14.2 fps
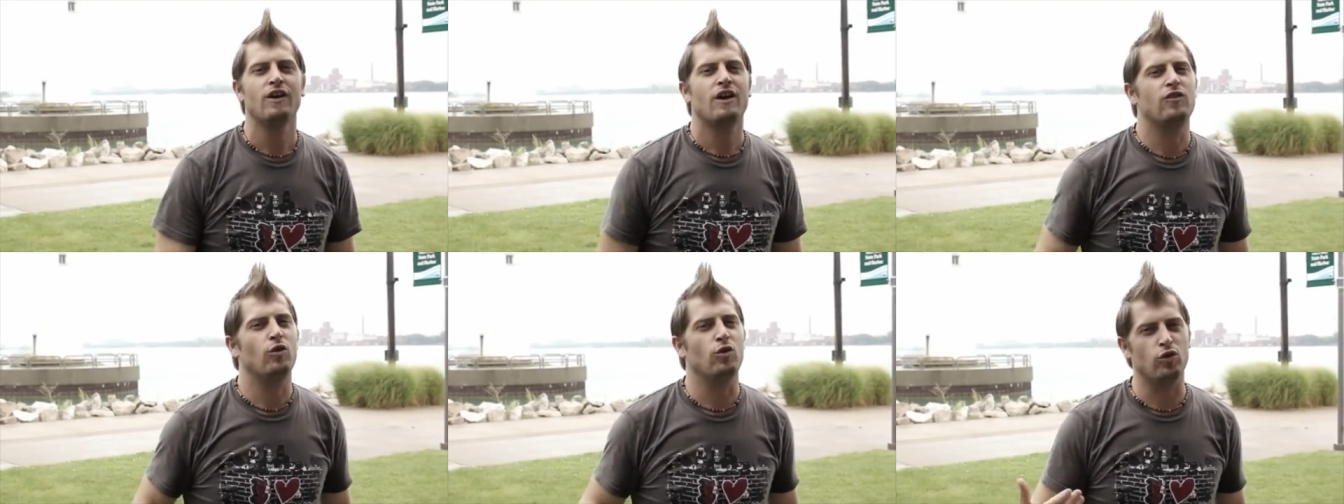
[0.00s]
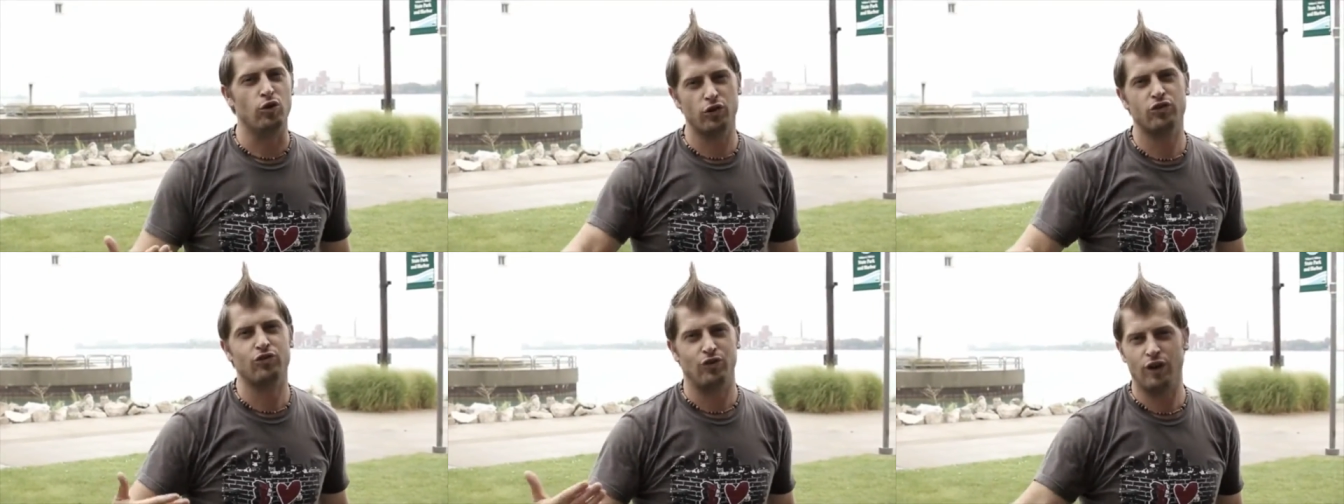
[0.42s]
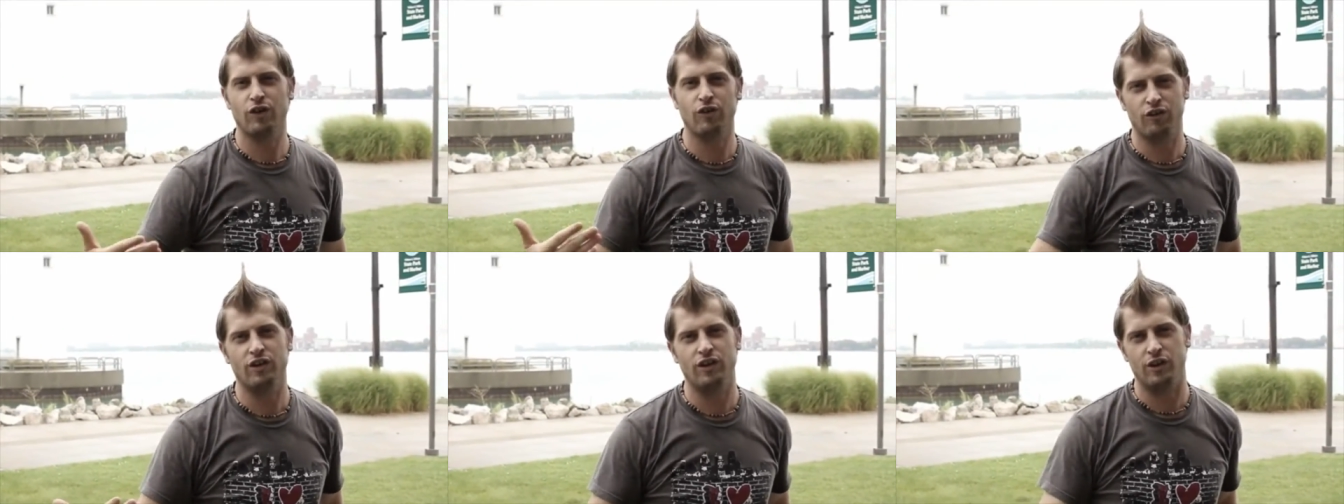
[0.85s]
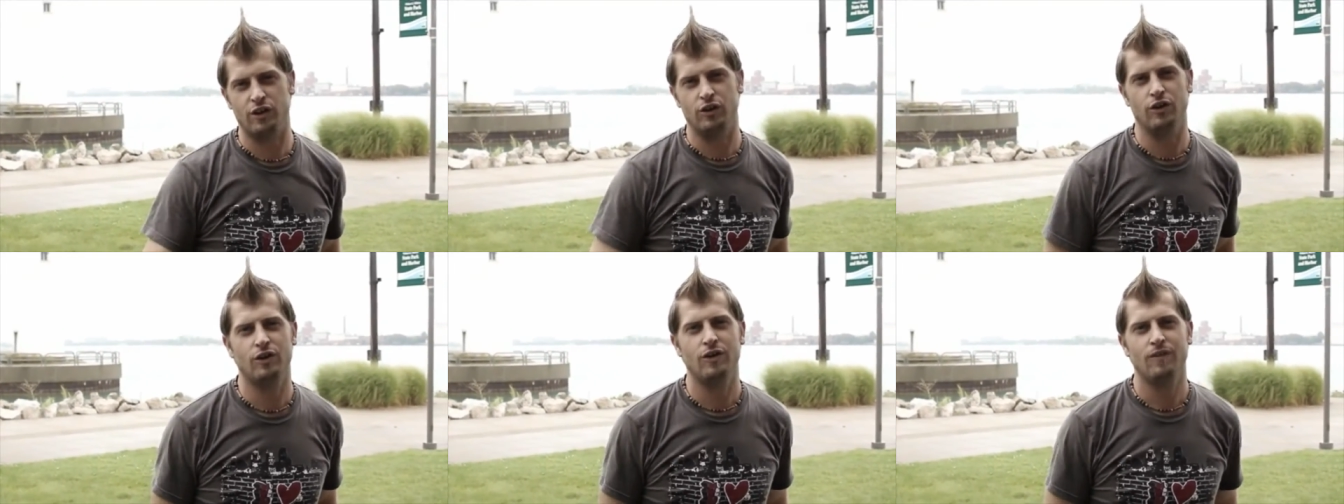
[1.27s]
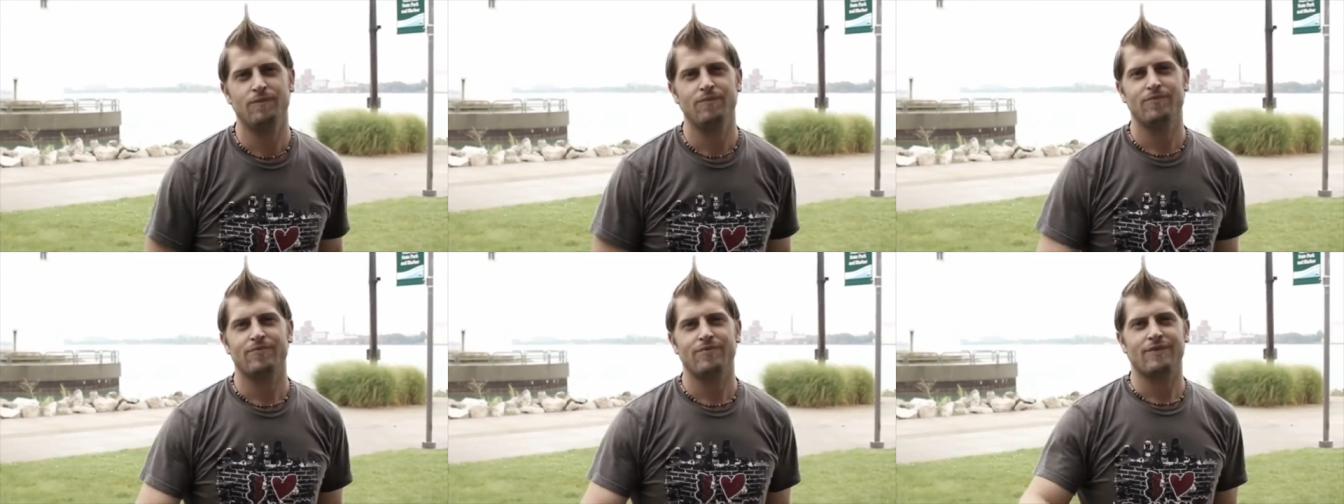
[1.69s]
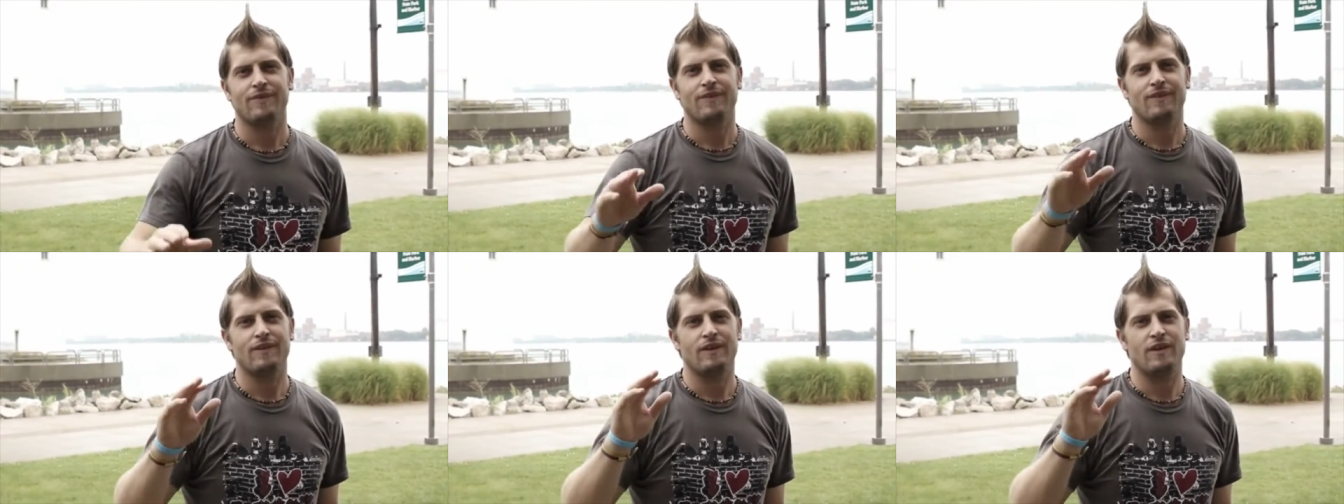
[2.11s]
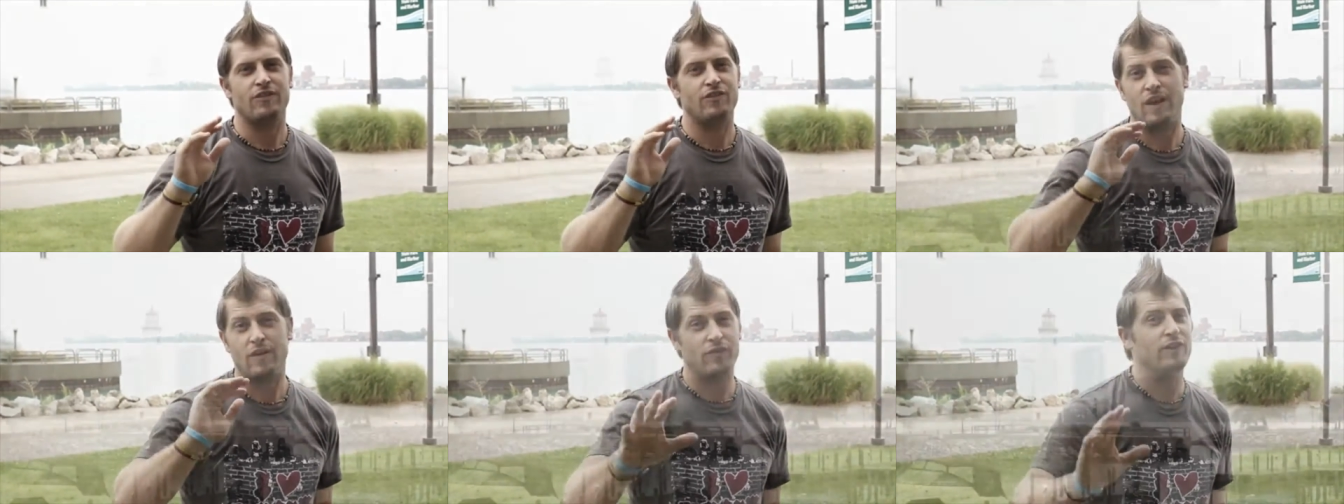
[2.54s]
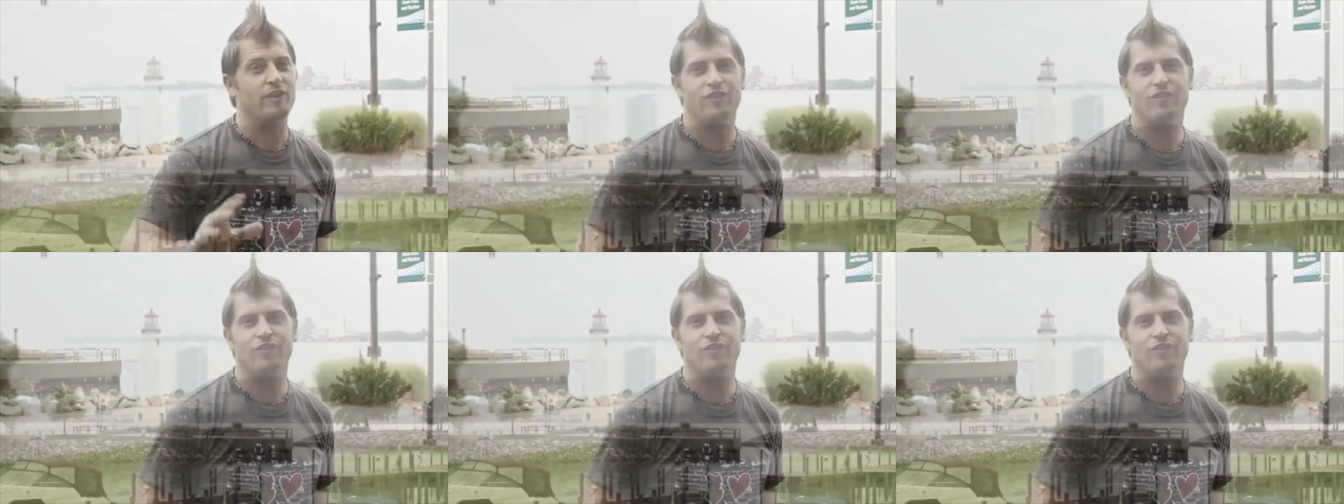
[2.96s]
You know, it looks really, really good, it's never going to